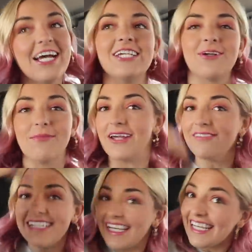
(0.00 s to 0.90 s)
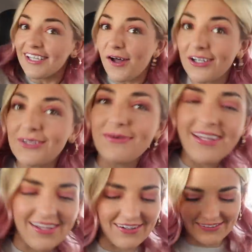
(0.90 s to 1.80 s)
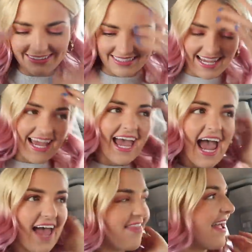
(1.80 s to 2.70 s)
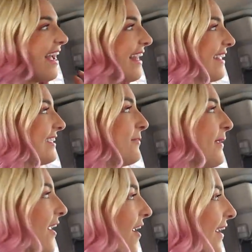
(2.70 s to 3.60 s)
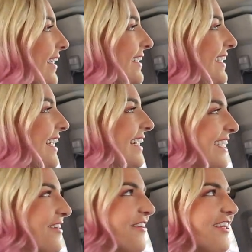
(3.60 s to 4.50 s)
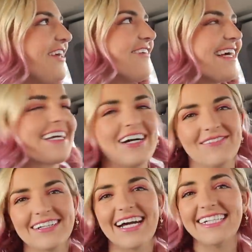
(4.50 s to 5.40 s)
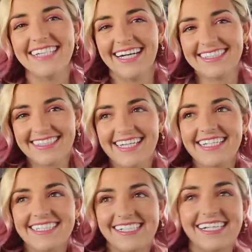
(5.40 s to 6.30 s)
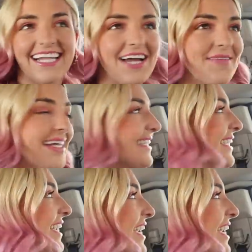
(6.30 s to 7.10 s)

So I'm definitely getting a large one of those. And then to be honest, usually when I come here, I just get cherry limeades.